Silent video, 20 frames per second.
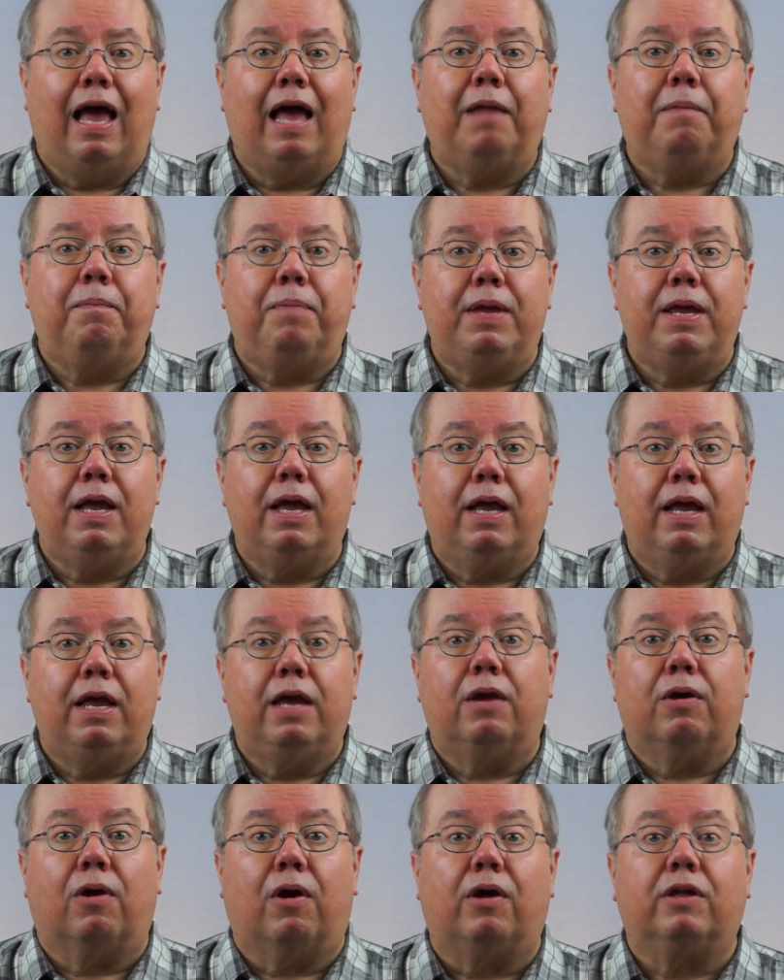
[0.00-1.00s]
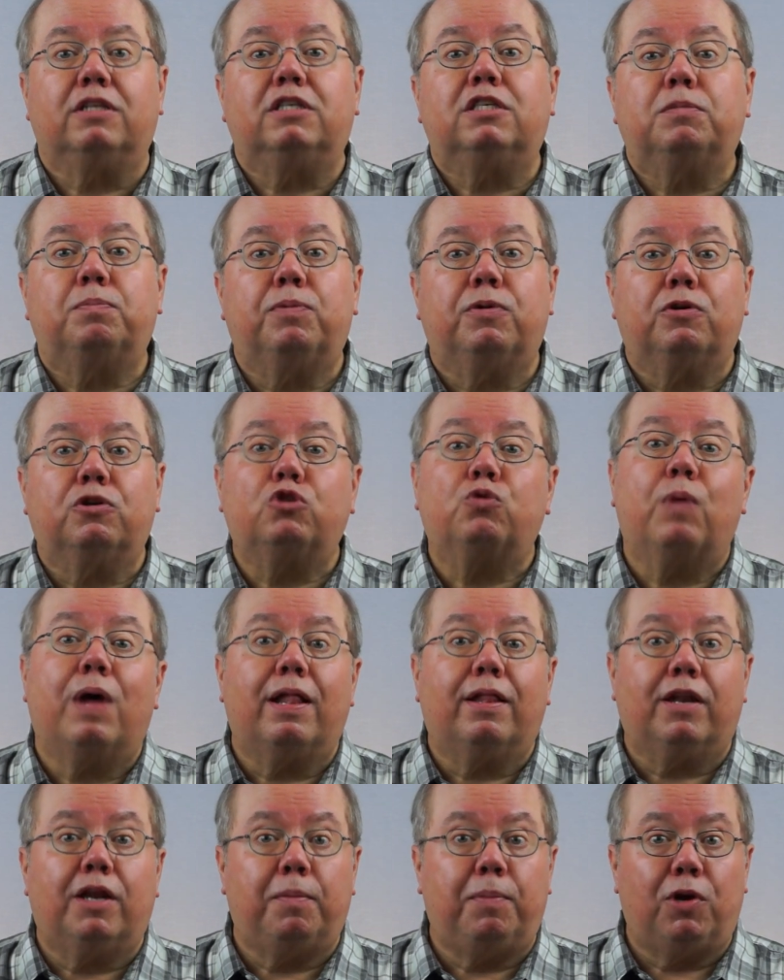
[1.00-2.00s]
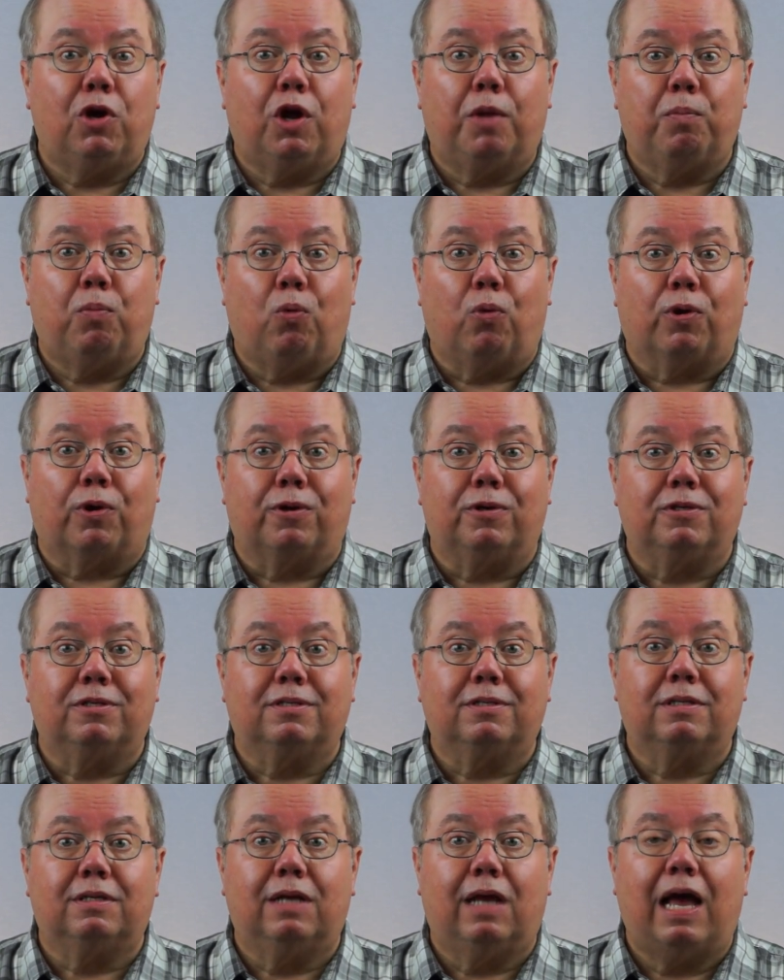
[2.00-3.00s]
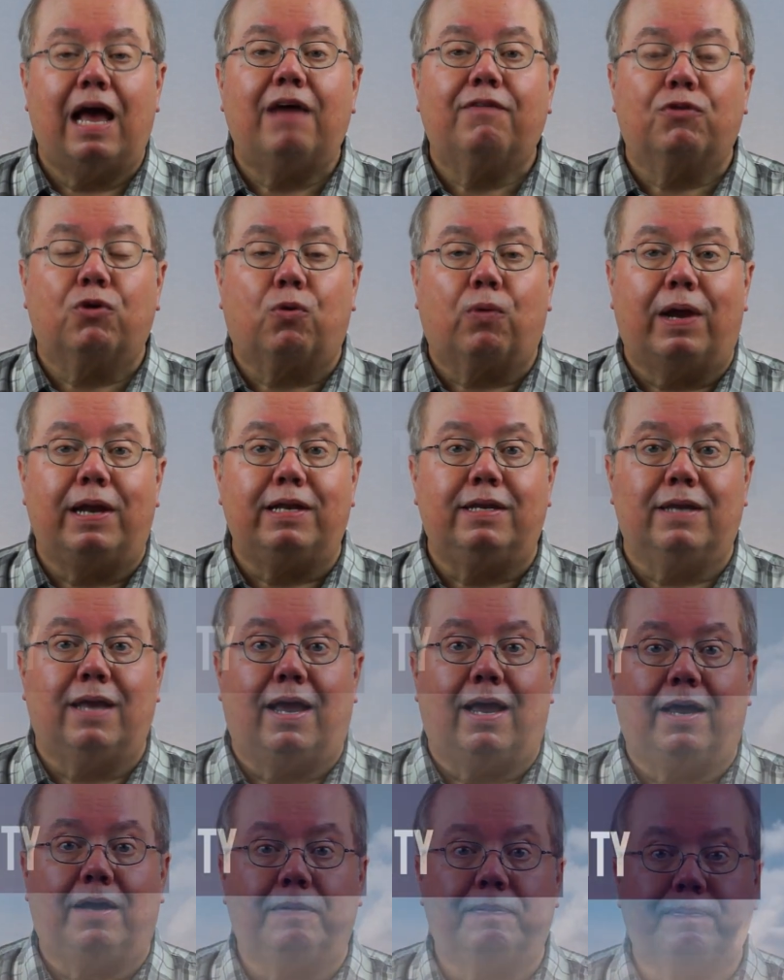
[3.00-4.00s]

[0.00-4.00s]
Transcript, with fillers: and being here on Spirituality Beyond Borders. Have a great day.